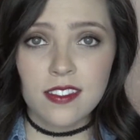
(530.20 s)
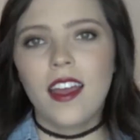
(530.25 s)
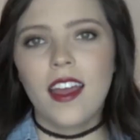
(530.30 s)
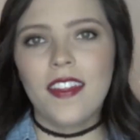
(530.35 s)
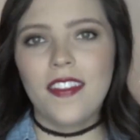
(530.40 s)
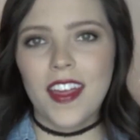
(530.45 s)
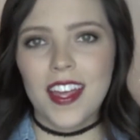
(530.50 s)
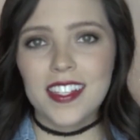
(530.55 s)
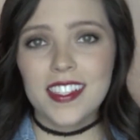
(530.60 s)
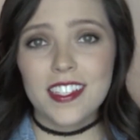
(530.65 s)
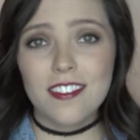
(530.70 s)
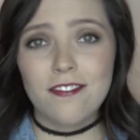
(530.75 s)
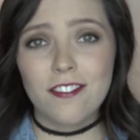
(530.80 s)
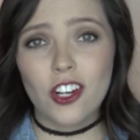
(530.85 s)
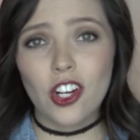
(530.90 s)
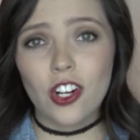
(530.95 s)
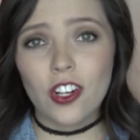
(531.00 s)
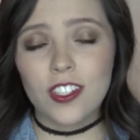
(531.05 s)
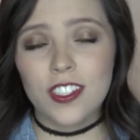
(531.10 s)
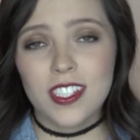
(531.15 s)
And that's it for
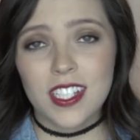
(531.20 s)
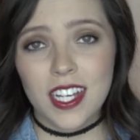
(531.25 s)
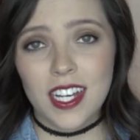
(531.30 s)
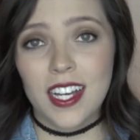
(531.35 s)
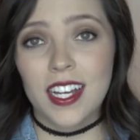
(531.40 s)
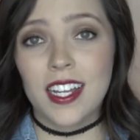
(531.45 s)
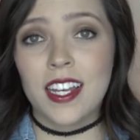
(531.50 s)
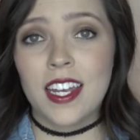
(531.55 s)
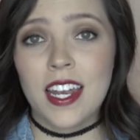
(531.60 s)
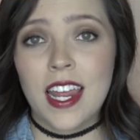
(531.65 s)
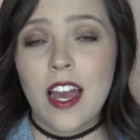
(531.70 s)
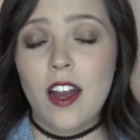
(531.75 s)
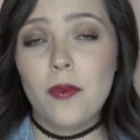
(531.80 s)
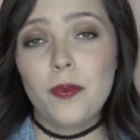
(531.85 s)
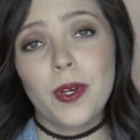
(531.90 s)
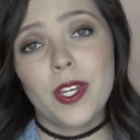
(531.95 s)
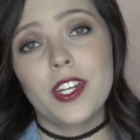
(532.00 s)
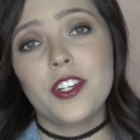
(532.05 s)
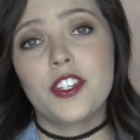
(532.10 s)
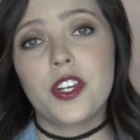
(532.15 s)
Ulta, and now I'm
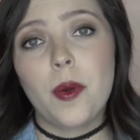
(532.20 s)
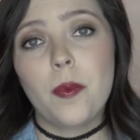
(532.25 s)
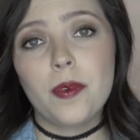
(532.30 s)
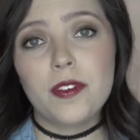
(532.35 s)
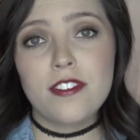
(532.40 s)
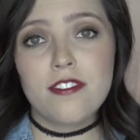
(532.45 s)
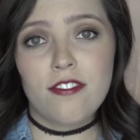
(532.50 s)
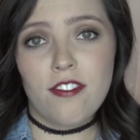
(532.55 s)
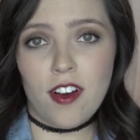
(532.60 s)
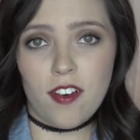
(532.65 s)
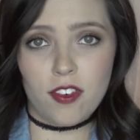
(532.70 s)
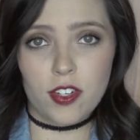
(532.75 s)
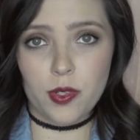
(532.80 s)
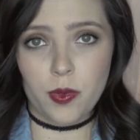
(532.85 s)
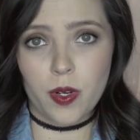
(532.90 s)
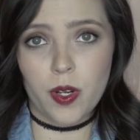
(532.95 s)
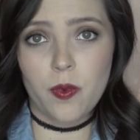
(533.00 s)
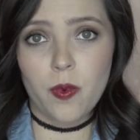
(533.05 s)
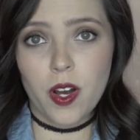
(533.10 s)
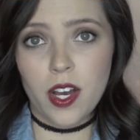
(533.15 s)
gonna jump into Forever
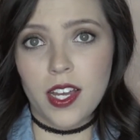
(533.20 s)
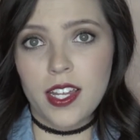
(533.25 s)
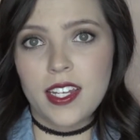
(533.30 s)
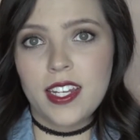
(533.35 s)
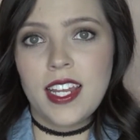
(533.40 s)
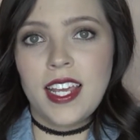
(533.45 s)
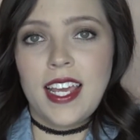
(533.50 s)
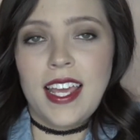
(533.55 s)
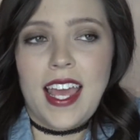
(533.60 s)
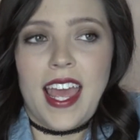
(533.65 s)
21